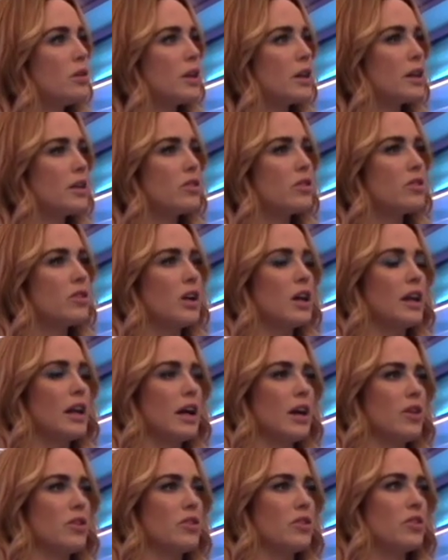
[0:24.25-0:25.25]
Like, it's not
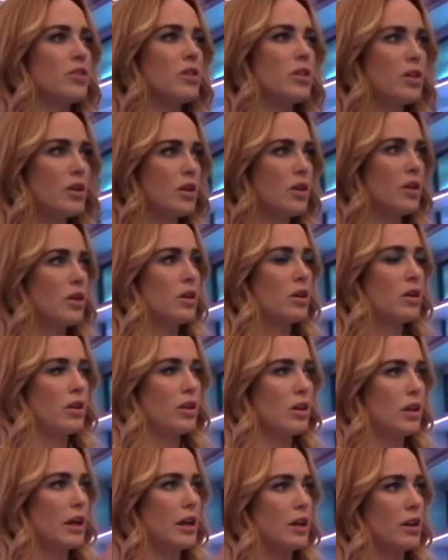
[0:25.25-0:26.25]
as
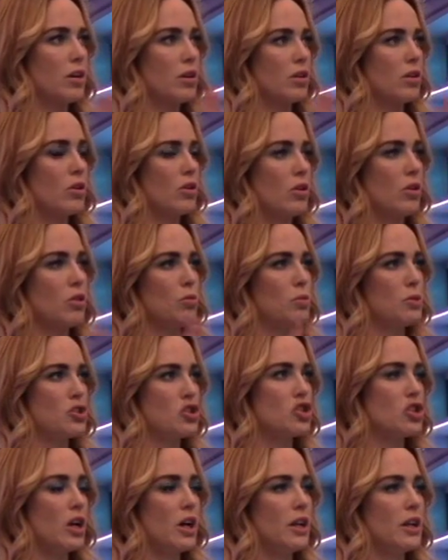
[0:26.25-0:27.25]
like open
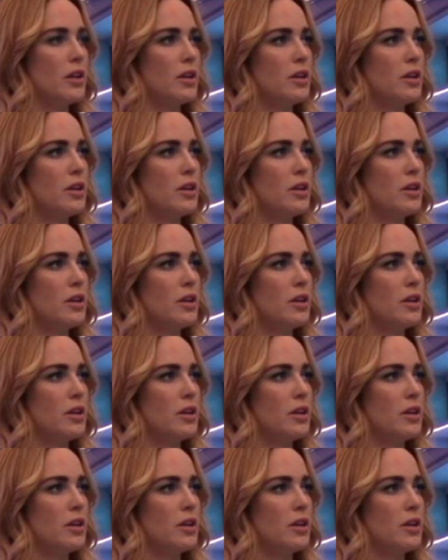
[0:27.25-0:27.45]
shut.